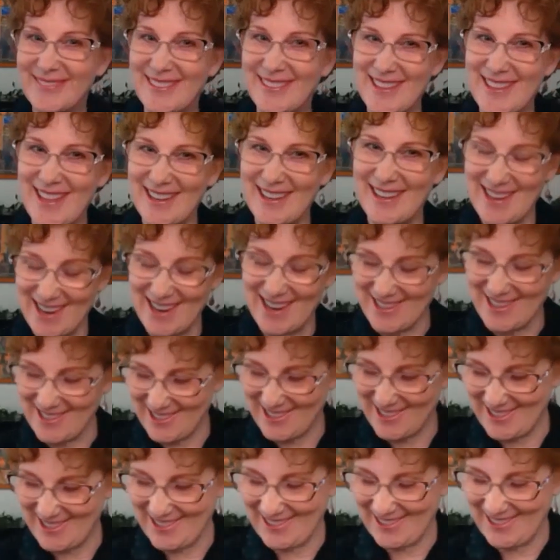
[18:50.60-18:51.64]
Isn't that
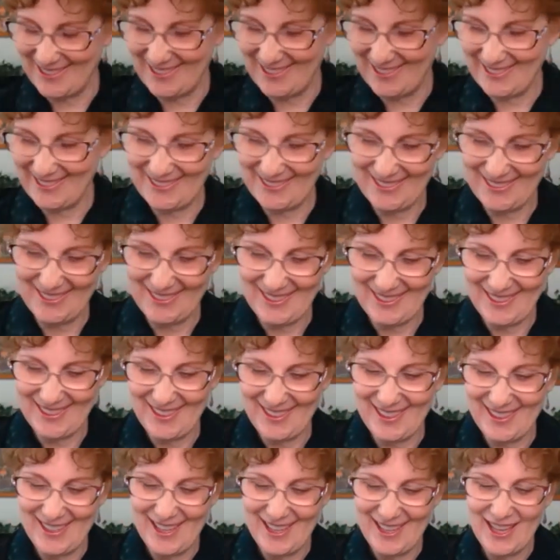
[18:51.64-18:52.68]
nice?
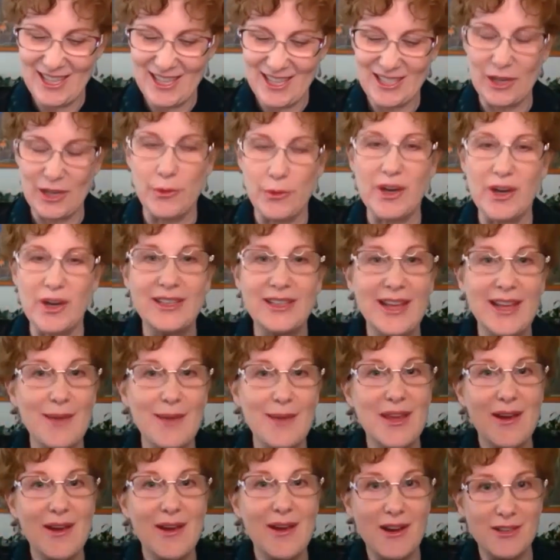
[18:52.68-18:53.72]
So we're
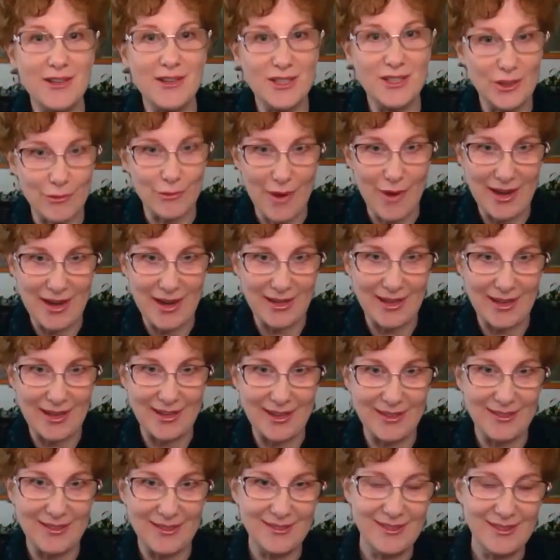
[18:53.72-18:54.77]
claiming our
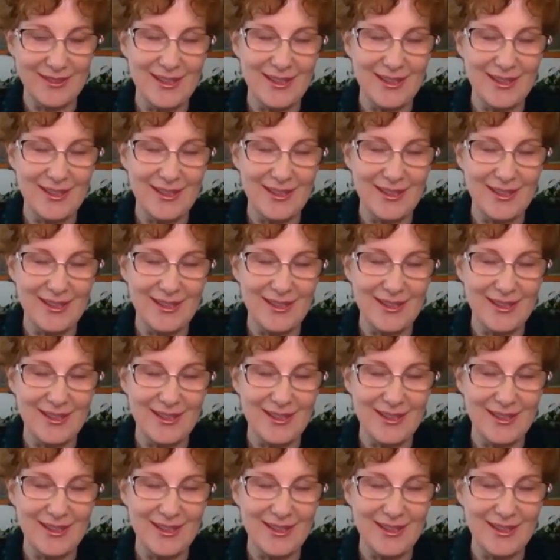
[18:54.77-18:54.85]
serenity